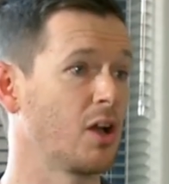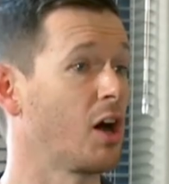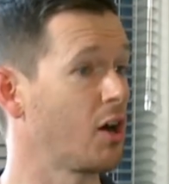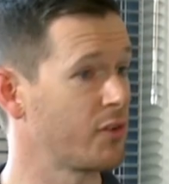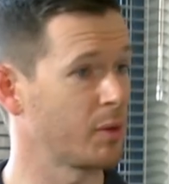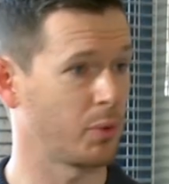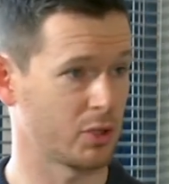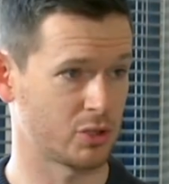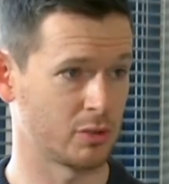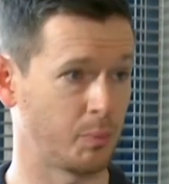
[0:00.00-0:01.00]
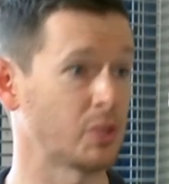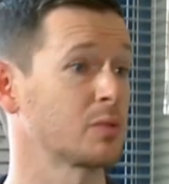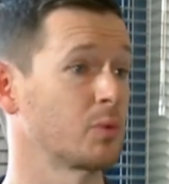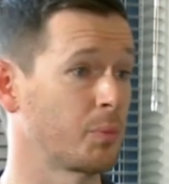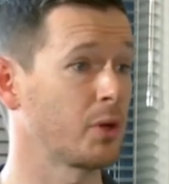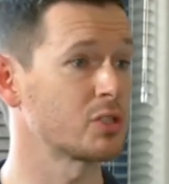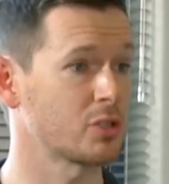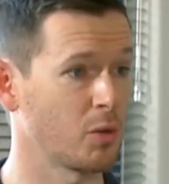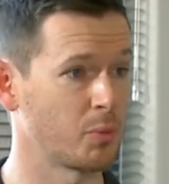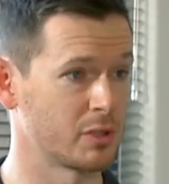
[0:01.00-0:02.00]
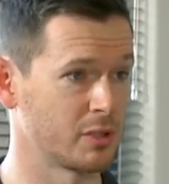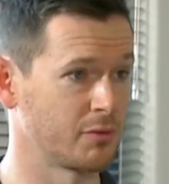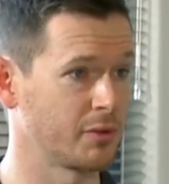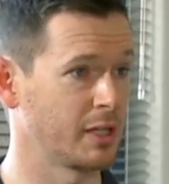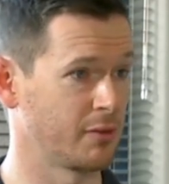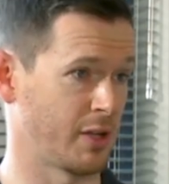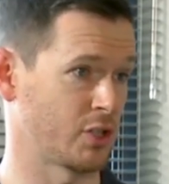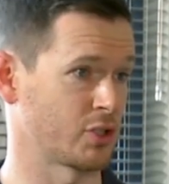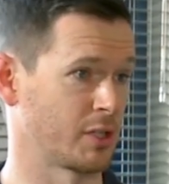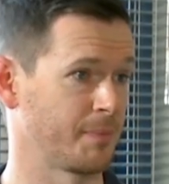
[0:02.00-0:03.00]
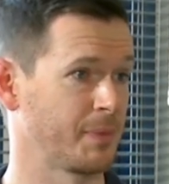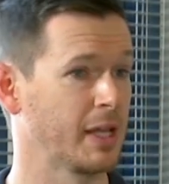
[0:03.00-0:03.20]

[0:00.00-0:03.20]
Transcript: of a possible post-operative infection.